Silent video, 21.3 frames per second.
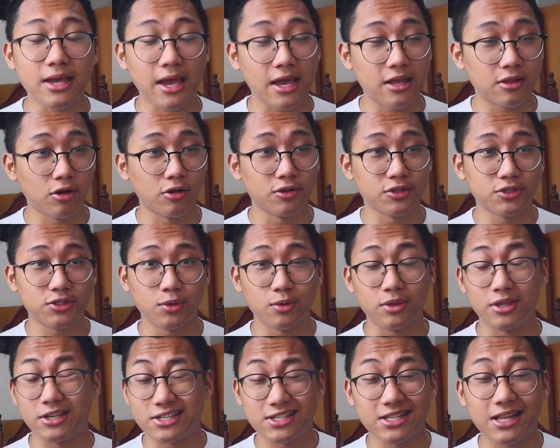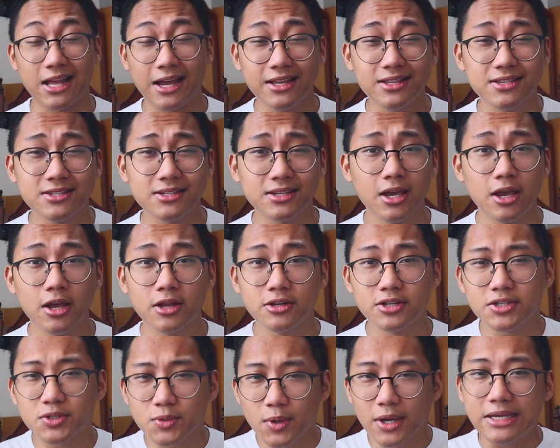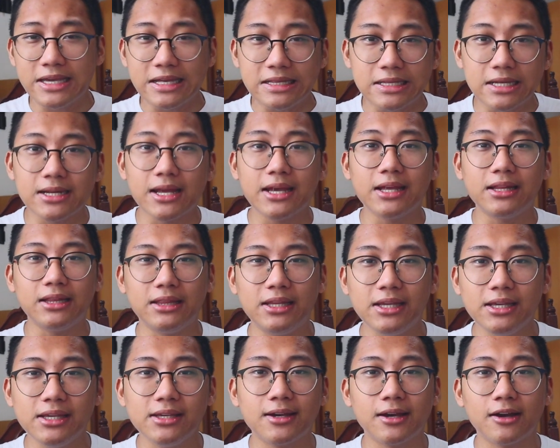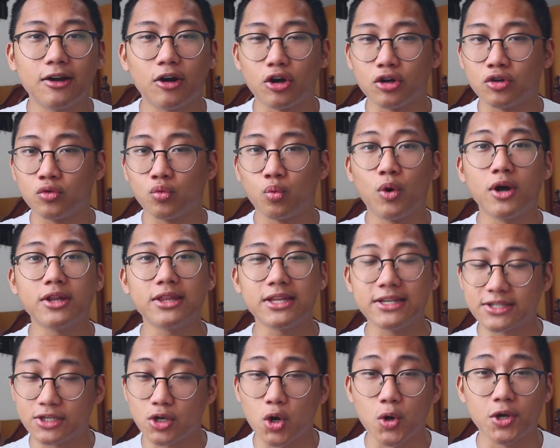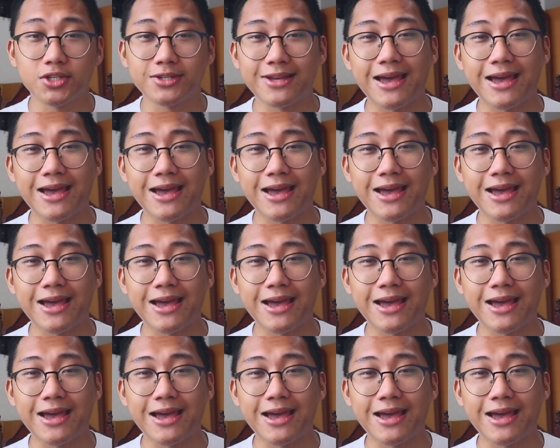and also the slides just so I get an idea on what is going to